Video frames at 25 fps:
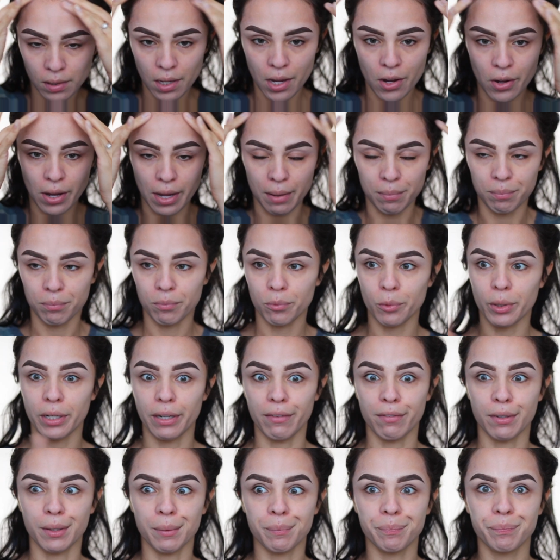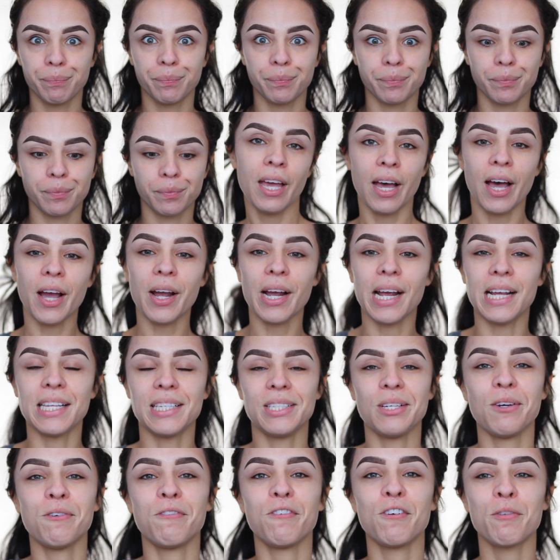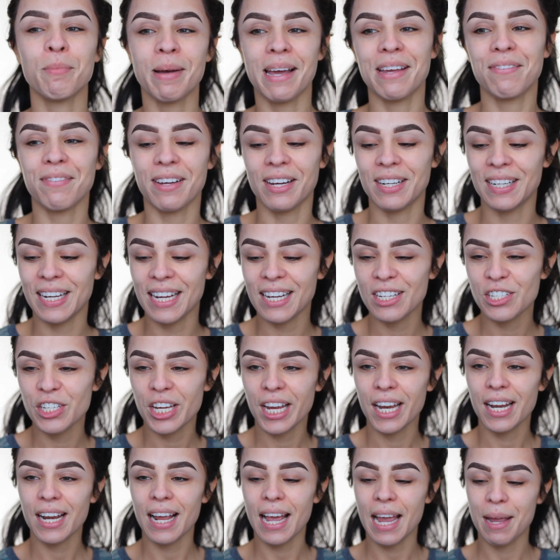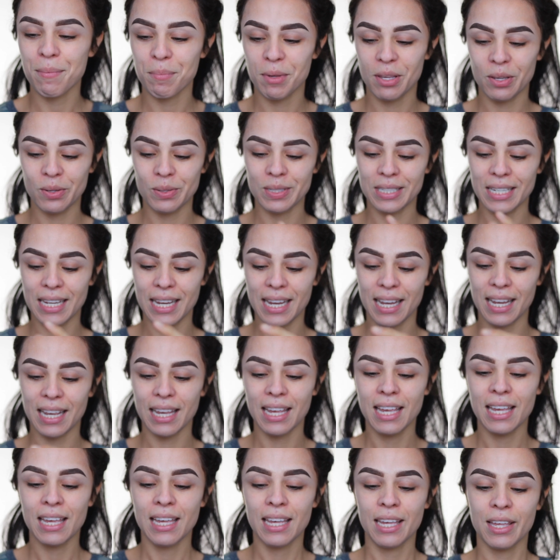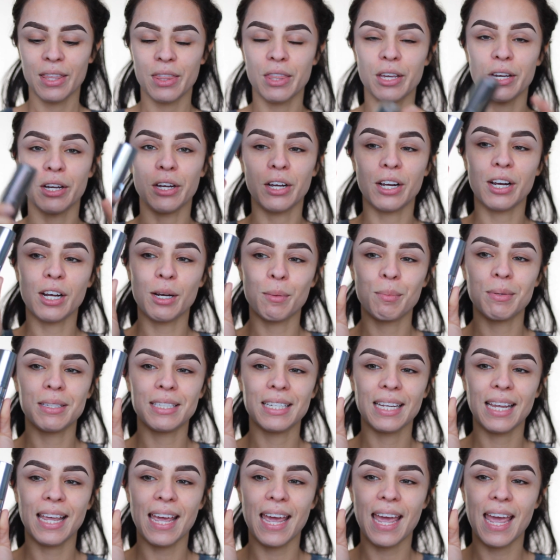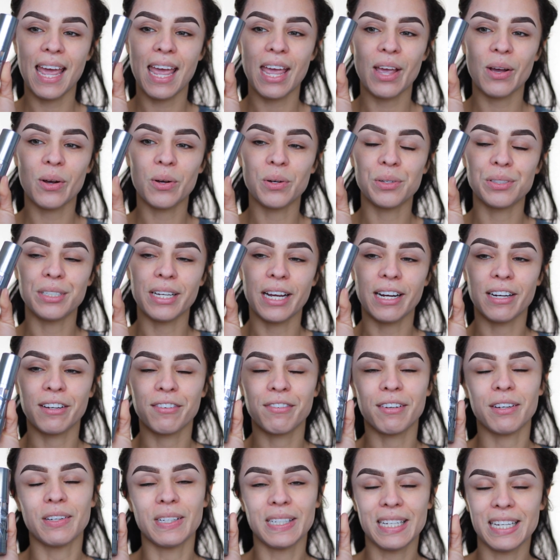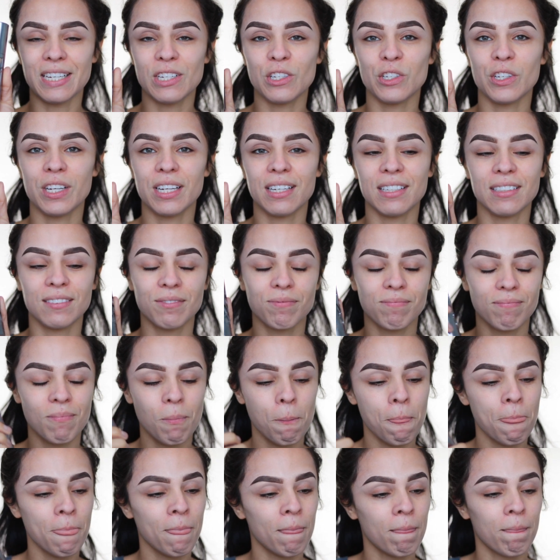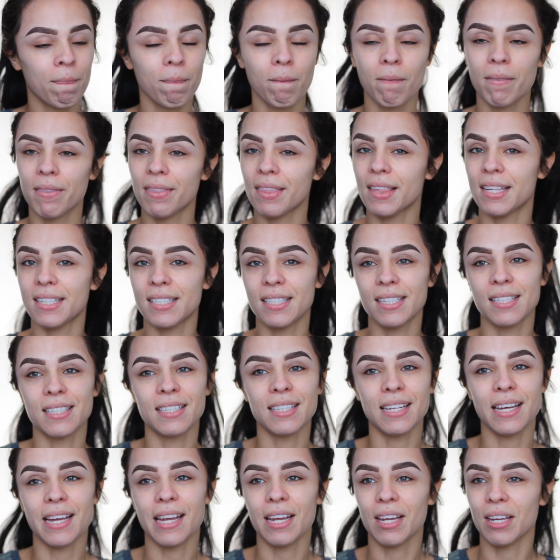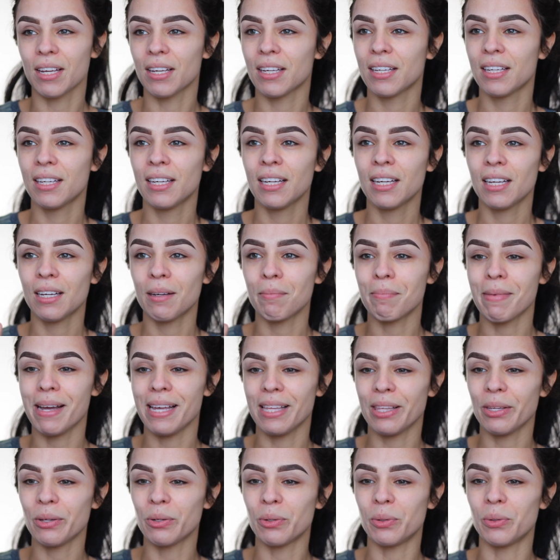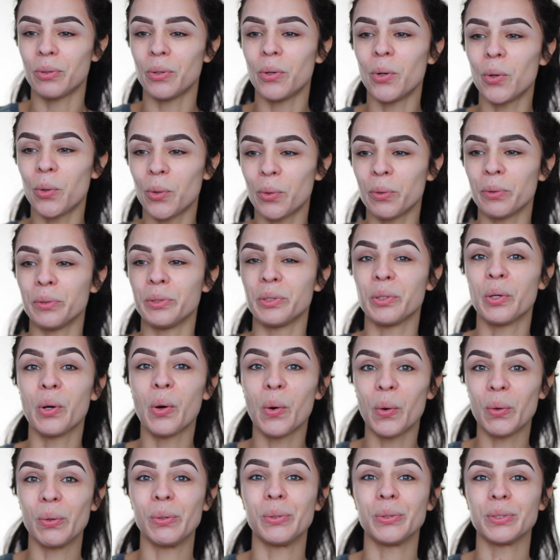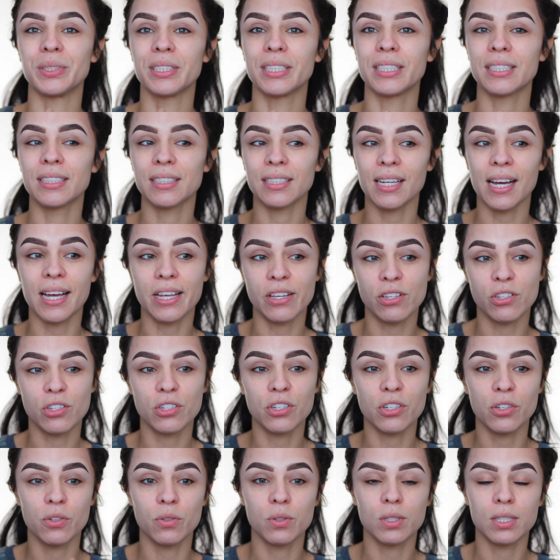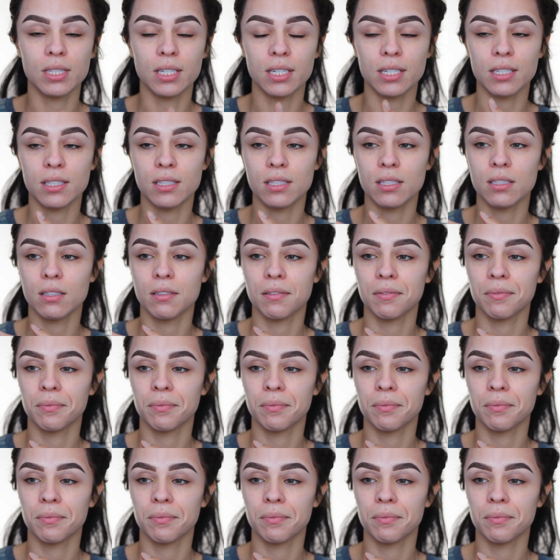Okay, whatever. All right, so for my foundation, I'm using the Urban Decay All Nighter Foundation. This is like my little old gold. I used to use this.